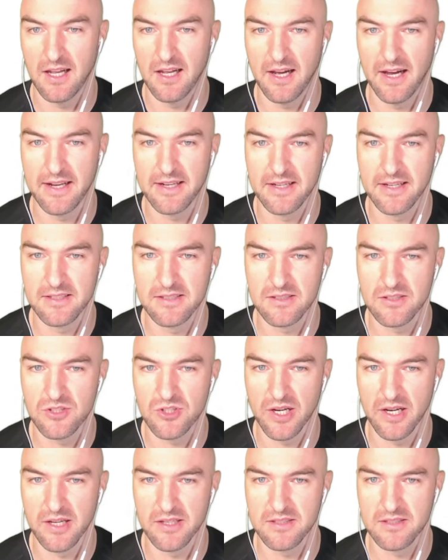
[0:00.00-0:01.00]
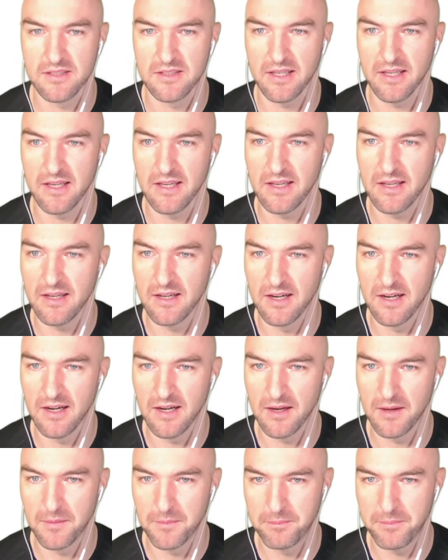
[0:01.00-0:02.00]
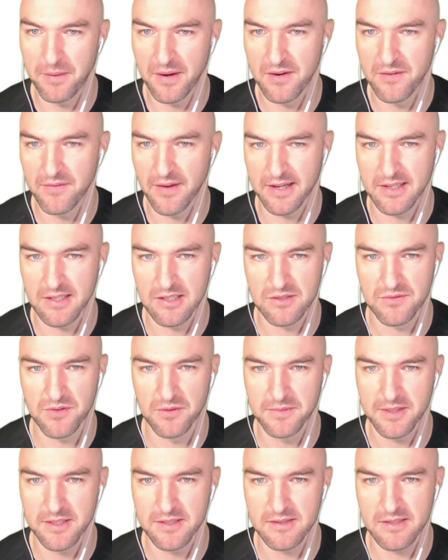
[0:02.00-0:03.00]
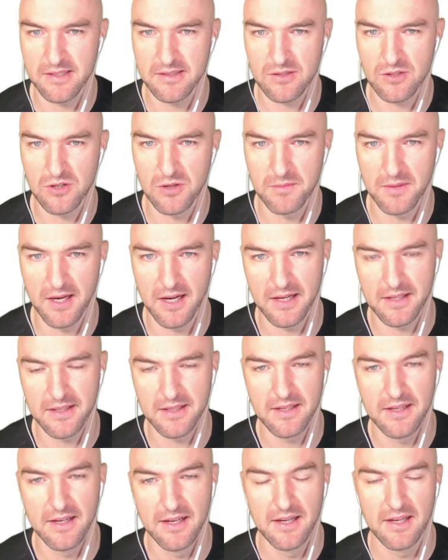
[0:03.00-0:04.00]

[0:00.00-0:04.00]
And this is just the bin vectors from distance command.